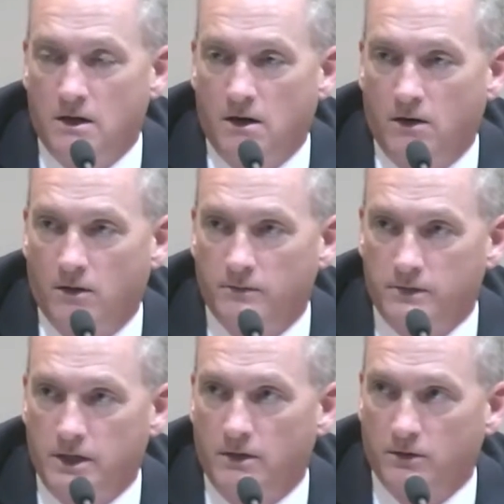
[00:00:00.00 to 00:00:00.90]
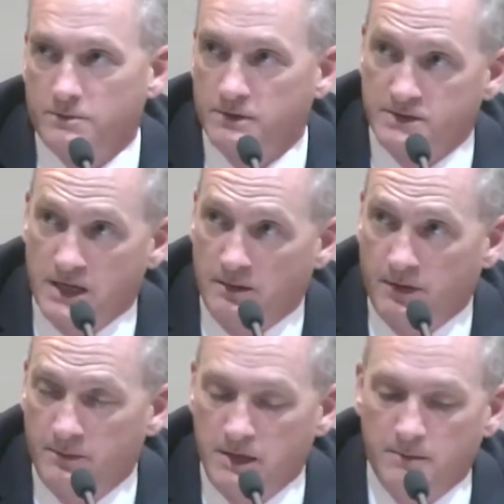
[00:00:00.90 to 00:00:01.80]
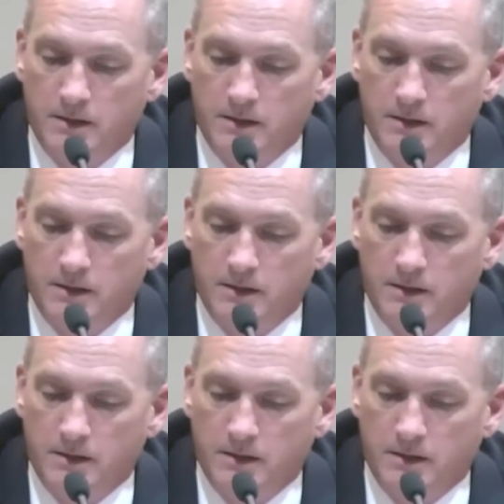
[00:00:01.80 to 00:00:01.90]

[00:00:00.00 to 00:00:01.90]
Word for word: um, you know ultimately signed by me.